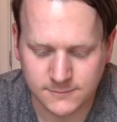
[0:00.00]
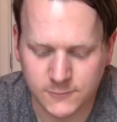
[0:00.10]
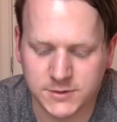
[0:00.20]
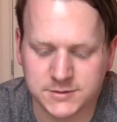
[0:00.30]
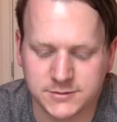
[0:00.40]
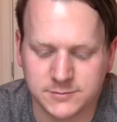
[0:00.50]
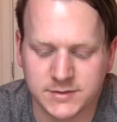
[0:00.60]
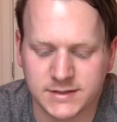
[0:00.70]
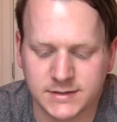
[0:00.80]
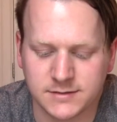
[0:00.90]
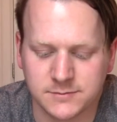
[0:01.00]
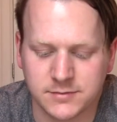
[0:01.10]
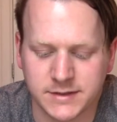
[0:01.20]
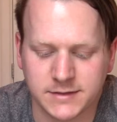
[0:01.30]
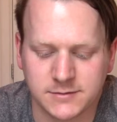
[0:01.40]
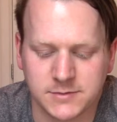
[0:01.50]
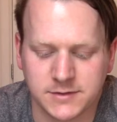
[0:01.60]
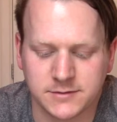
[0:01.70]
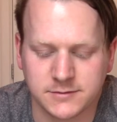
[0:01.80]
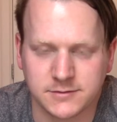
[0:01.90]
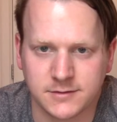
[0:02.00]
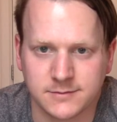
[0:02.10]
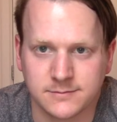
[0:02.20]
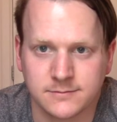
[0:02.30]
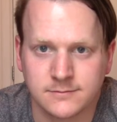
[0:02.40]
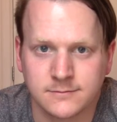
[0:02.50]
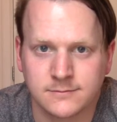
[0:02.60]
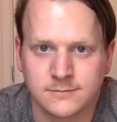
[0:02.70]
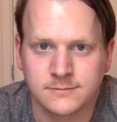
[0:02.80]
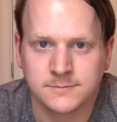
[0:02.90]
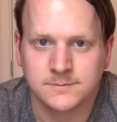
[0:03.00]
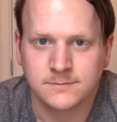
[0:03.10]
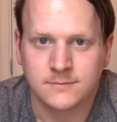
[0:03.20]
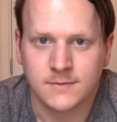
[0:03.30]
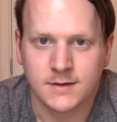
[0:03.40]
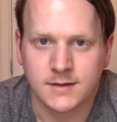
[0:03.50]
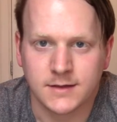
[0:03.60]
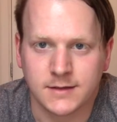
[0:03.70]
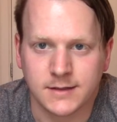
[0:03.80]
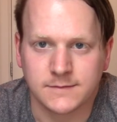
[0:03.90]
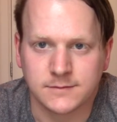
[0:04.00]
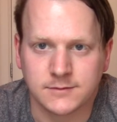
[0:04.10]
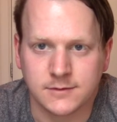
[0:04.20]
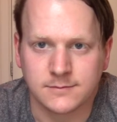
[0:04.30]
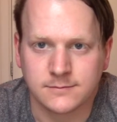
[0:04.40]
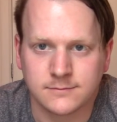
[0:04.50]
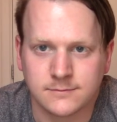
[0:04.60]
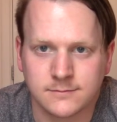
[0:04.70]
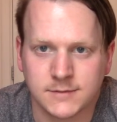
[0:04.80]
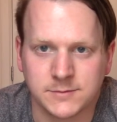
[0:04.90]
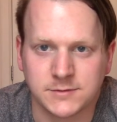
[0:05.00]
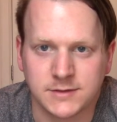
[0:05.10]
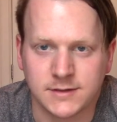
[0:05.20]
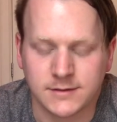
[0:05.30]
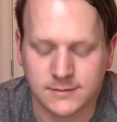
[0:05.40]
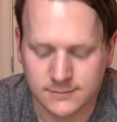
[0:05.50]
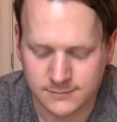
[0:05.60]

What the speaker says: What is your biggest complaint about your job? That I have a job. I'm just kidding.